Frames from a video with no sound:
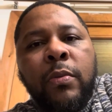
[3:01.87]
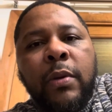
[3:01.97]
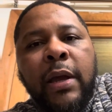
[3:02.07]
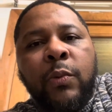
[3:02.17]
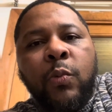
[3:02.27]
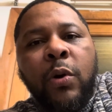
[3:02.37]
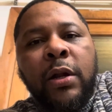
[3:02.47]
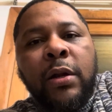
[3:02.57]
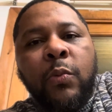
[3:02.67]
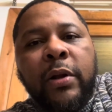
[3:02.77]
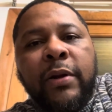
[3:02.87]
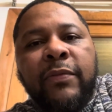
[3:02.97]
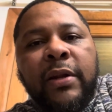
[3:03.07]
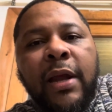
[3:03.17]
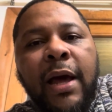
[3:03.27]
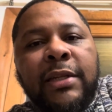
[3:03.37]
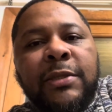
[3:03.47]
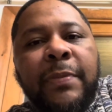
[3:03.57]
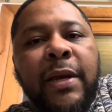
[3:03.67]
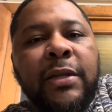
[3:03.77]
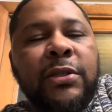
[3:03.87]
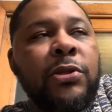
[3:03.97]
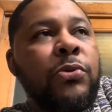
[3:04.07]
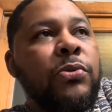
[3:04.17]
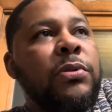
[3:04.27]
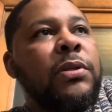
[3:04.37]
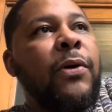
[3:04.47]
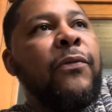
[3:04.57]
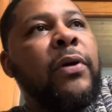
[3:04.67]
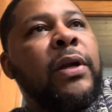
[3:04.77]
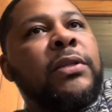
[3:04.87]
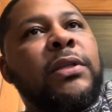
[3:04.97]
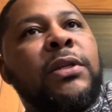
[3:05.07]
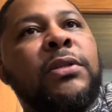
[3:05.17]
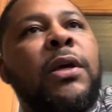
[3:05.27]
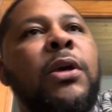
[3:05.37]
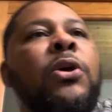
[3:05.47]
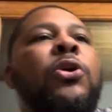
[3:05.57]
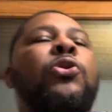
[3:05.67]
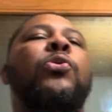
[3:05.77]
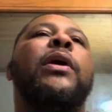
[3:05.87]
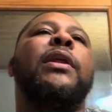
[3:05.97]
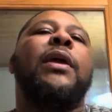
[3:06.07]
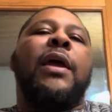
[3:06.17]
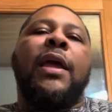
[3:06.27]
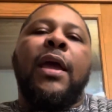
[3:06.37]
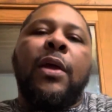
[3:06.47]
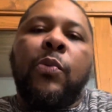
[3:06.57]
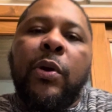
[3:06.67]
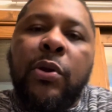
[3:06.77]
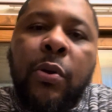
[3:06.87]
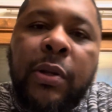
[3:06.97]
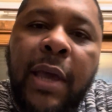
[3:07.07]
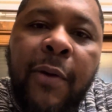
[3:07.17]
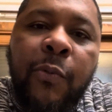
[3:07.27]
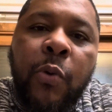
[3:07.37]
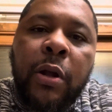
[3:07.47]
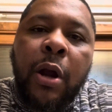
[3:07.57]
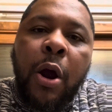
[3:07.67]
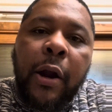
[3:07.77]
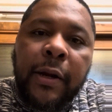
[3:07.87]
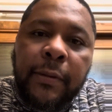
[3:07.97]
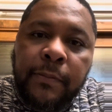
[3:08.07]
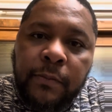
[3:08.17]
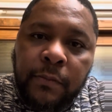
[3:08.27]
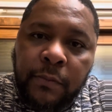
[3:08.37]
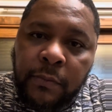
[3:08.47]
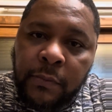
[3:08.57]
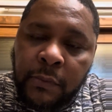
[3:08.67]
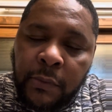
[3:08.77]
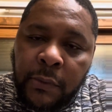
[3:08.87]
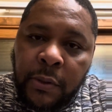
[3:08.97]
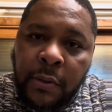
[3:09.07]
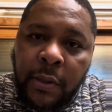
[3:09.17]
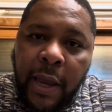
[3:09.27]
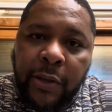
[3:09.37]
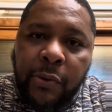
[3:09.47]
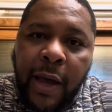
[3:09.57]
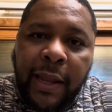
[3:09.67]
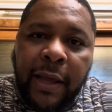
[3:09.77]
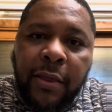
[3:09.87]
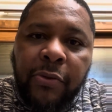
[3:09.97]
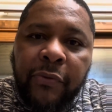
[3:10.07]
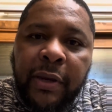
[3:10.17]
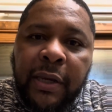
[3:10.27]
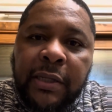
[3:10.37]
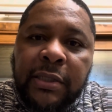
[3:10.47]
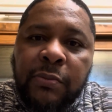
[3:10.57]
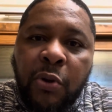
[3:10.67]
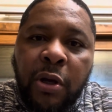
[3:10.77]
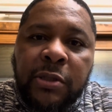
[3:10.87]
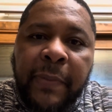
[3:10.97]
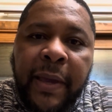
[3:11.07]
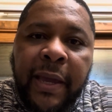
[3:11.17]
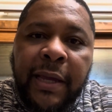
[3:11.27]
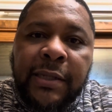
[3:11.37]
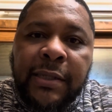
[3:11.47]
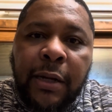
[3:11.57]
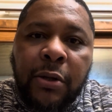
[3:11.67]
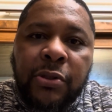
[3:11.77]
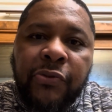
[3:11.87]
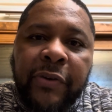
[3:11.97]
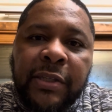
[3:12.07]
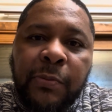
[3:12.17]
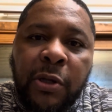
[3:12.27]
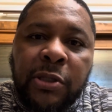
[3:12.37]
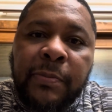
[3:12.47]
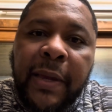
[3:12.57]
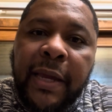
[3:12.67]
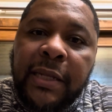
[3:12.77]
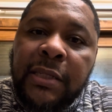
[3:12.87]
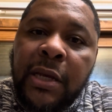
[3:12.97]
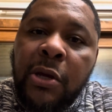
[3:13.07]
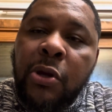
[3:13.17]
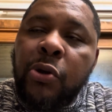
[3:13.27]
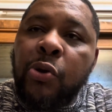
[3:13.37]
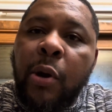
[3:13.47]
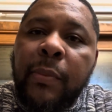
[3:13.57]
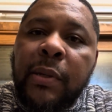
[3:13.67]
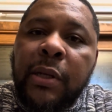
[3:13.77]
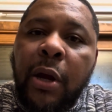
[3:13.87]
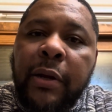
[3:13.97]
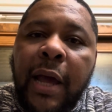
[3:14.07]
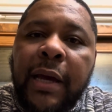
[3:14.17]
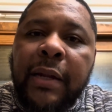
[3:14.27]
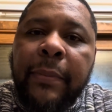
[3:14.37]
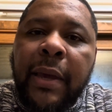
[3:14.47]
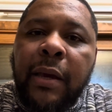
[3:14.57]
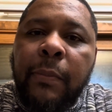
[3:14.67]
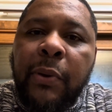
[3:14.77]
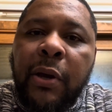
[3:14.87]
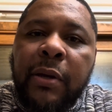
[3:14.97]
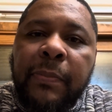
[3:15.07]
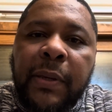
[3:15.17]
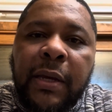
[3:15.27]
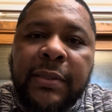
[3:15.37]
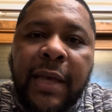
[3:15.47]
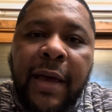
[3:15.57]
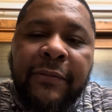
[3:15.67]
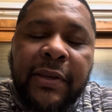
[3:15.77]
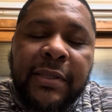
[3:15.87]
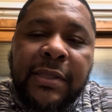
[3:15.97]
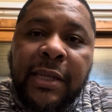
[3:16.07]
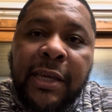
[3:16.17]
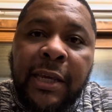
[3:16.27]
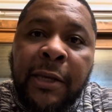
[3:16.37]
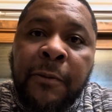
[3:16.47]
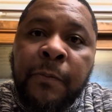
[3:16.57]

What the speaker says: in one of the non-spade suits. So for instance, you get a hand where you only have 1 heart and you got like 3 small spades. Now those 3 small spades normally are not going to make a book because obviously